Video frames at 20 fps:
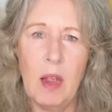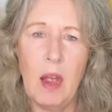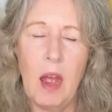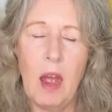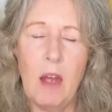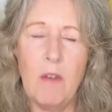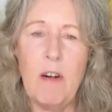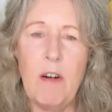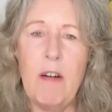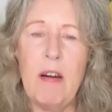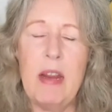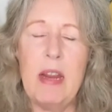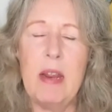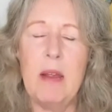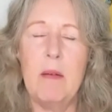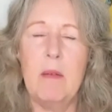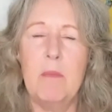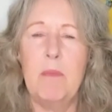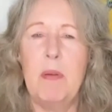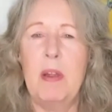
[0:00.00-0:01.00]
A
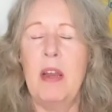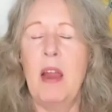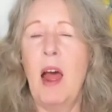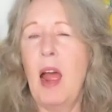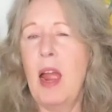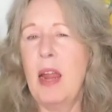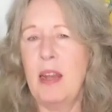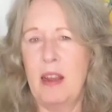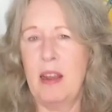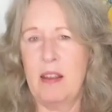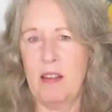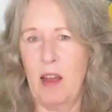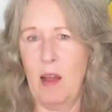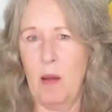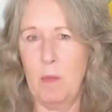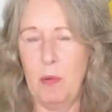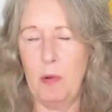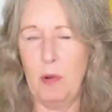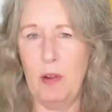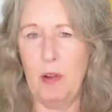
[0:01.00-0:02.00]
very benign
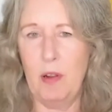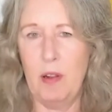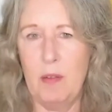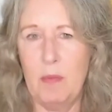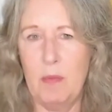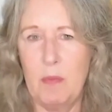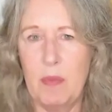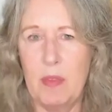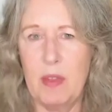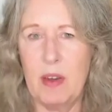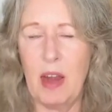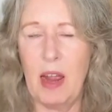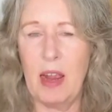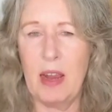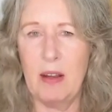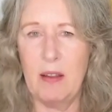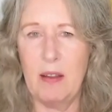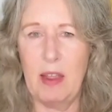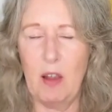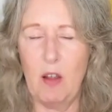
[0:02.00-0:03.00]
example that I
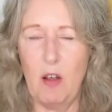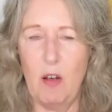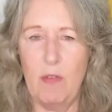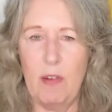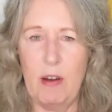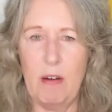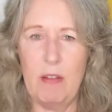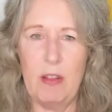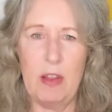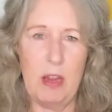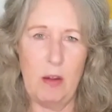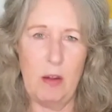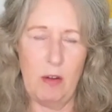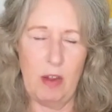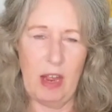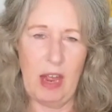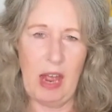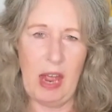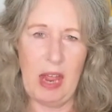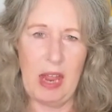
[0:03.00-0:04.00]
can think of here in the
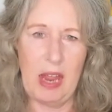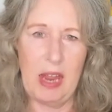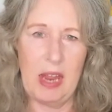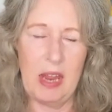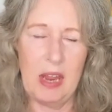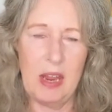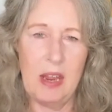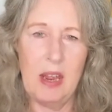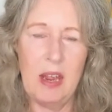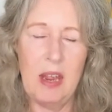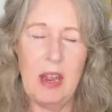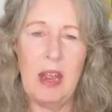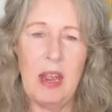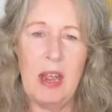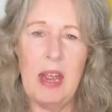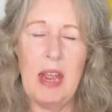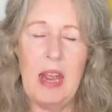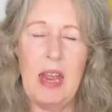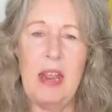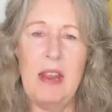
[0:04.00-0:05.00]
UK
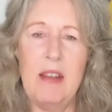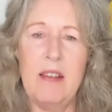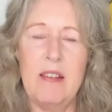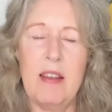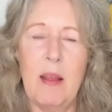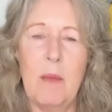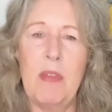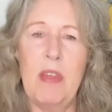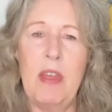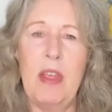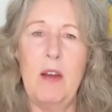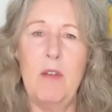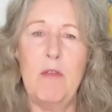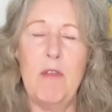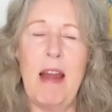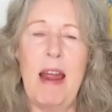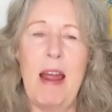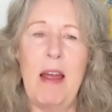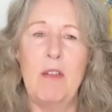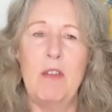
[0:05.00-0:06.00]
is something
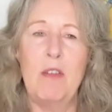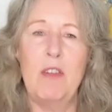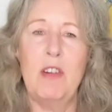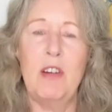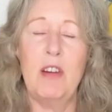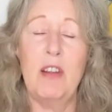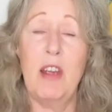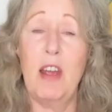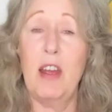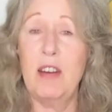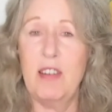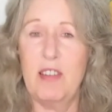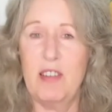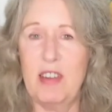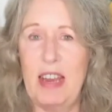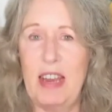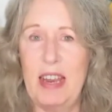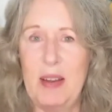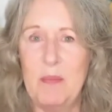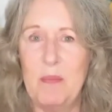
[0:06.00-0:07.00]
around
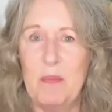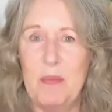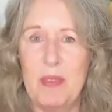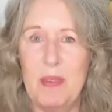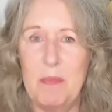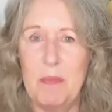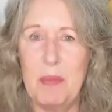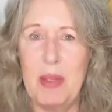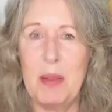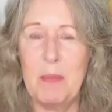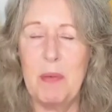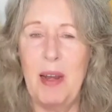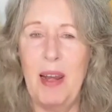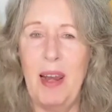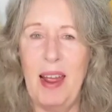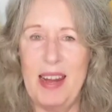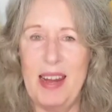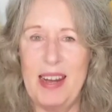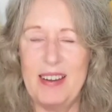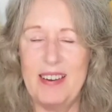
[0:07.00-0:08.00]
courtesy, being
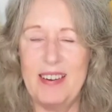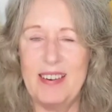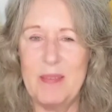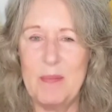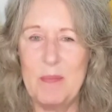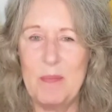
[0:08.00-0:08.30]
polite.